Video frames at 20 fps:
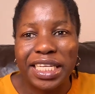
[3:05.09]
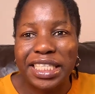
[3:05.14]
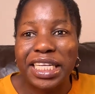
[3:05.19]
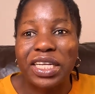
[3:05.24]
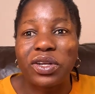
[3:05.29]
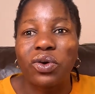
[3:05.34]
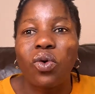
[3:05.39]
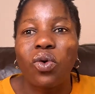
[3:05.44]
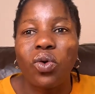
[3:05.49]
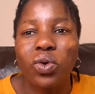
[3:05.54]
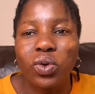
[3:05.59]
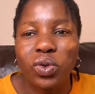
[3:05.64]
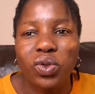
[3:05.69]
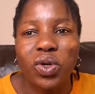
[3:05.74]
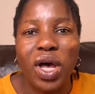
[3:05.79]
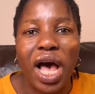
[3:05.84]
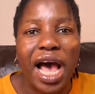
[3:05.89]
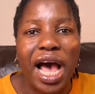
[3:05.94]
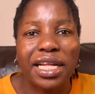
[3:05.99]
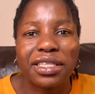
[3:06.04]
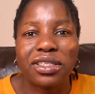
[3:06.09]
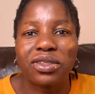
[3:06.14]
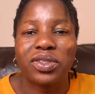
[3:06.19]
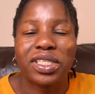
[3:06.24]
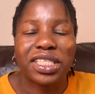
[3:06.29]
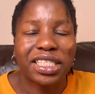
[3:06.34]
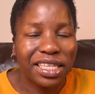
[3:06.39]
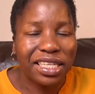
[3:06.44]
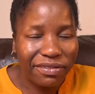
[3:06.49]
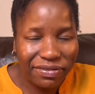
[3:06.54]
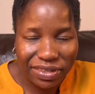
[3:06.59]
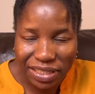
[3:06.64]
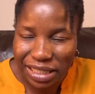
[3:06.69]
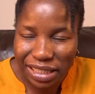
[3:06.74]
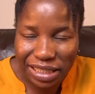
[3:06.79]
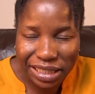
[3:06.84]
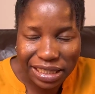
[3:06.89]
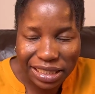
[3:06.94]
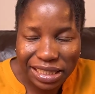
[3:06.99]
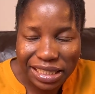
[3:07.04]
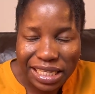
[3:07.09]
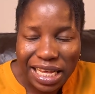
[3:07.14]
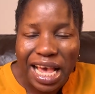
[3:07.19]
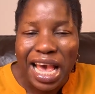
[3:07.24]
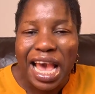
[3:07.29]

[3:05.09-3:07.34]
and also adult services.